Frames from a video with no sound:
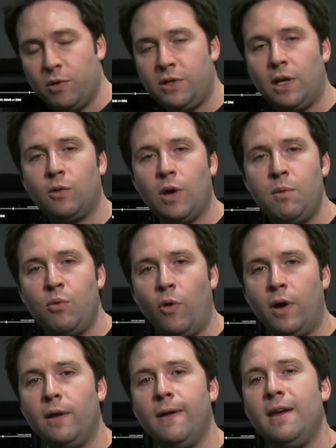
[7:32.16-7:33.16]
percent gray
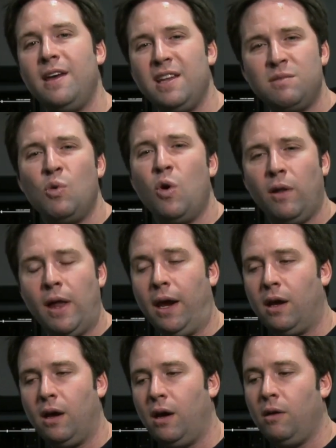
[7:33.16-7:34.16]
point is more
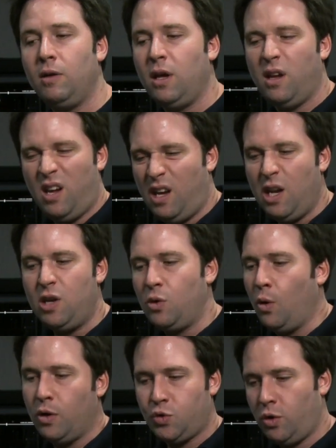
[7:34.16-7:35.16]
like a, an
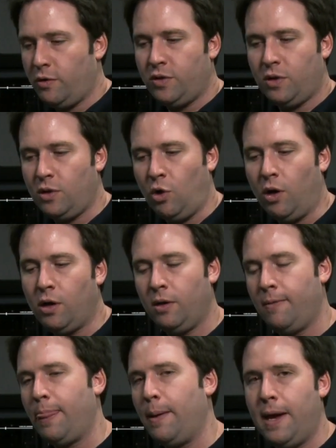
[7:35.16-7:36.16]
indoor sort of look,
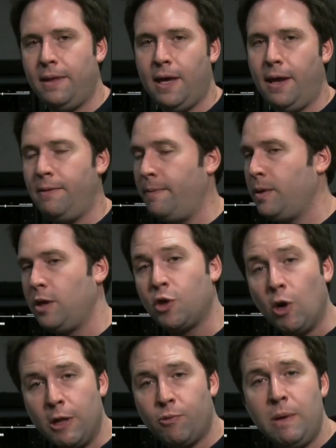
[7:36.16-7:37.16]
and then the
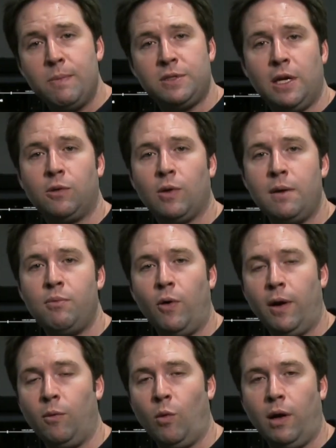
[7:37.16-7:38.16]
thirty-three percent gray
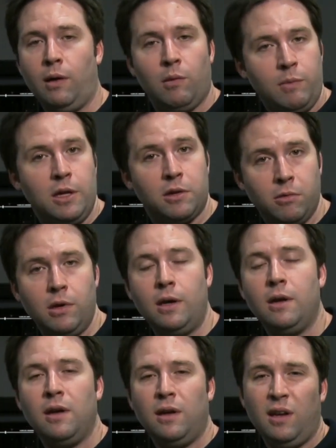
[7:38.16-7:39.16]
point one and P
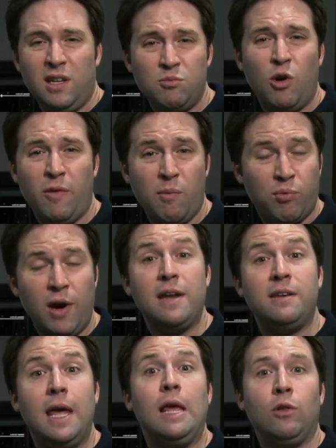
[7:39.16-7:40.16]
three is more of a
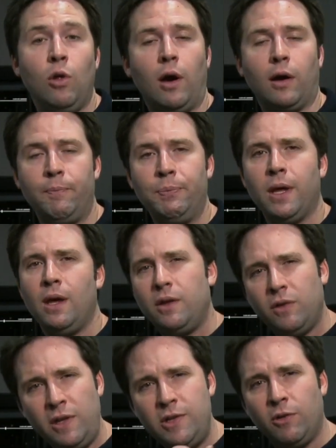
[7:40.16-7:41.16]
bright day look.
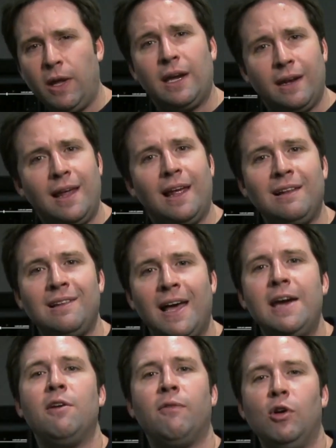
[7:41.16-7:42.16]
So these are like an, a
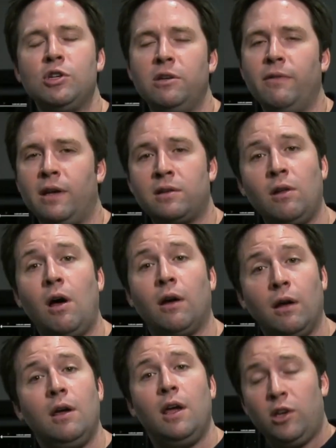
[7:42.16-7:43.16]
lighter version of
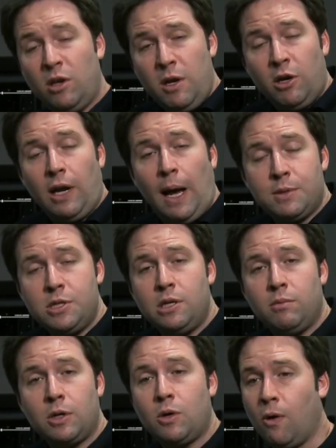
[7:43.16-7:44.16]
S-Log. It could be a good option
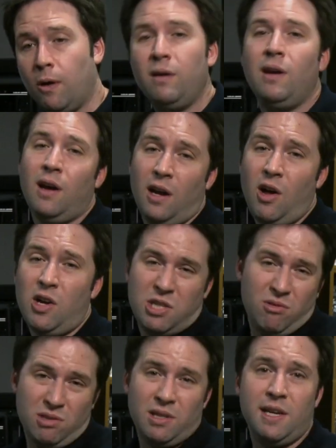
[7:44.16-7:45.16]
to record, and
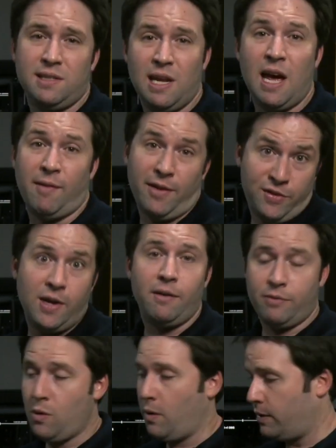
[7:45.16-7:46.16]
also is nice to have on set,
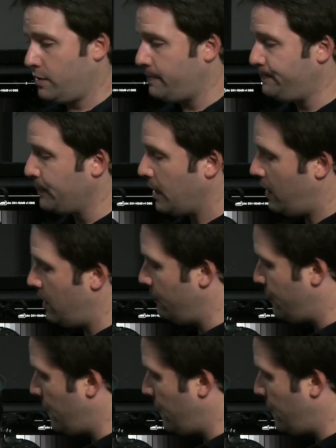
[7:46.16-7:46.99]
of course. And then